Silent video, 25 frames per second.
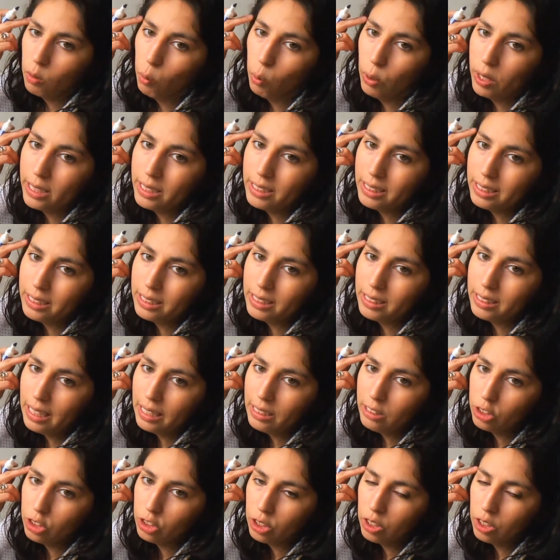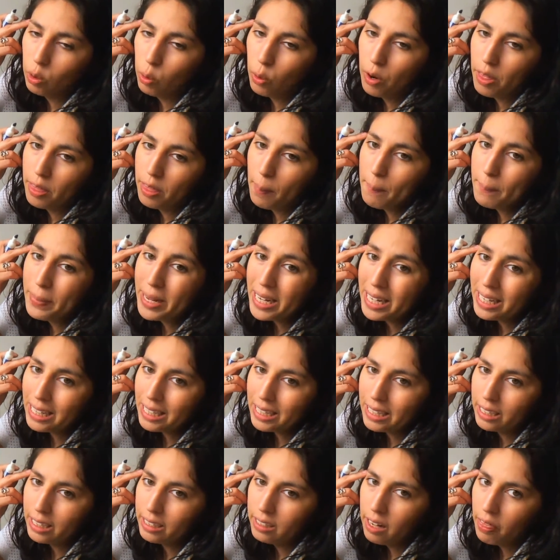What is the center or the
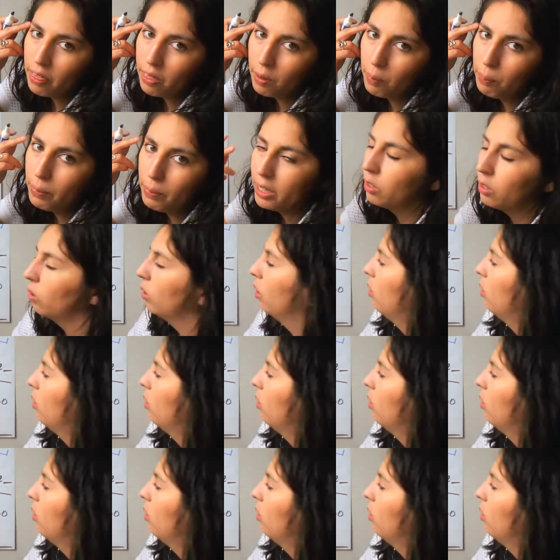median, the middle